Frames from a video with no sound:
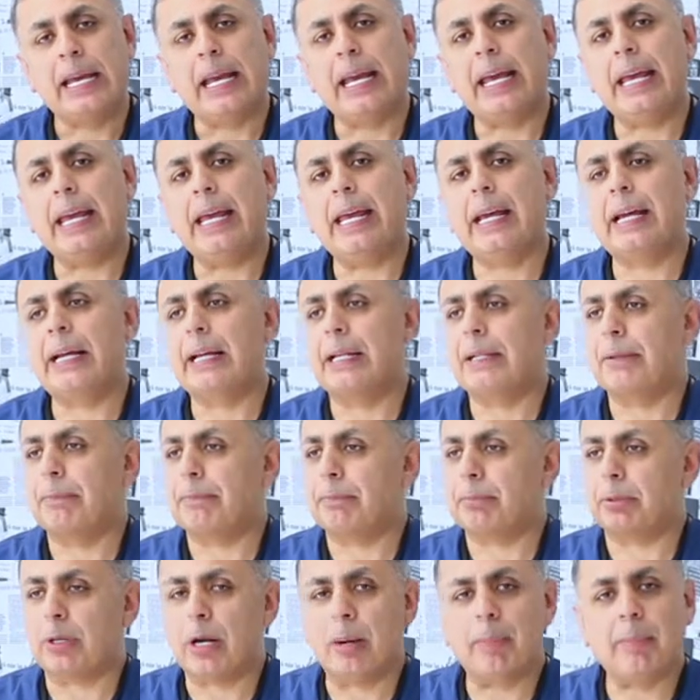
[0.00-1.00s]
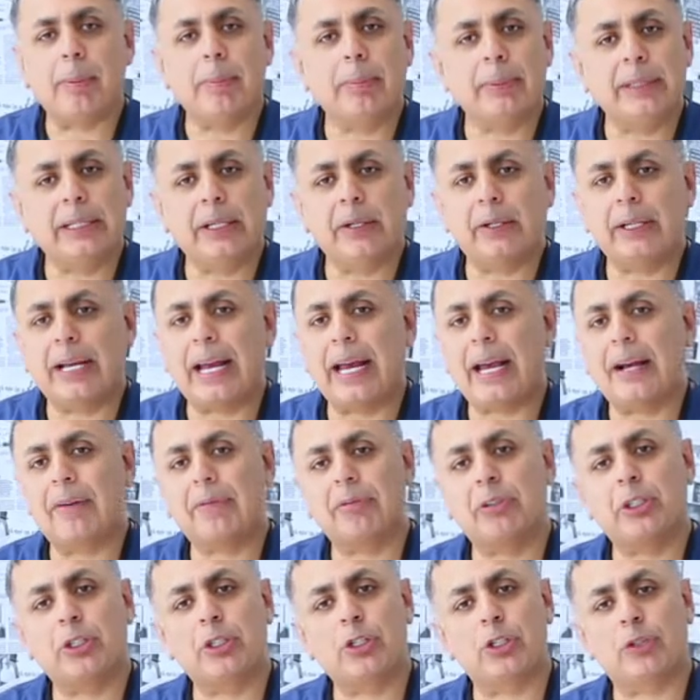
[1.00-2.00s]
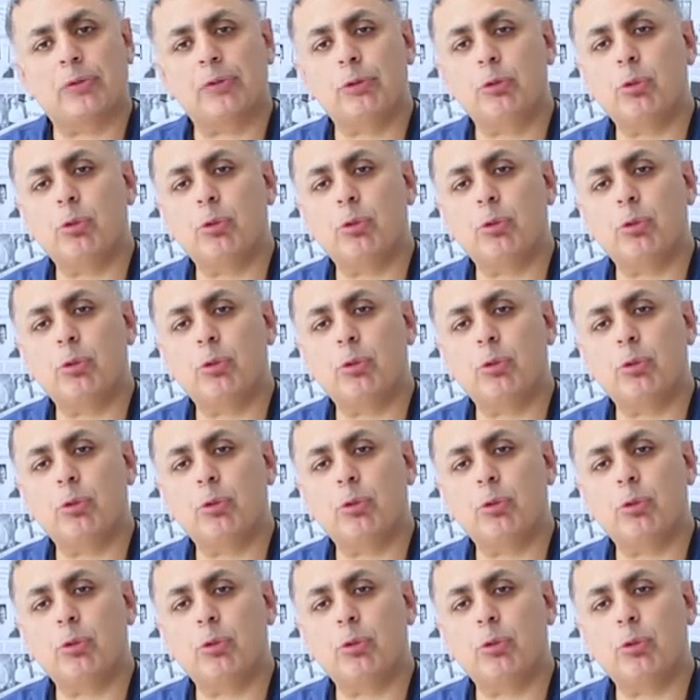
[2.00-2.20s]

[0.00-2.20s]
And probably on average of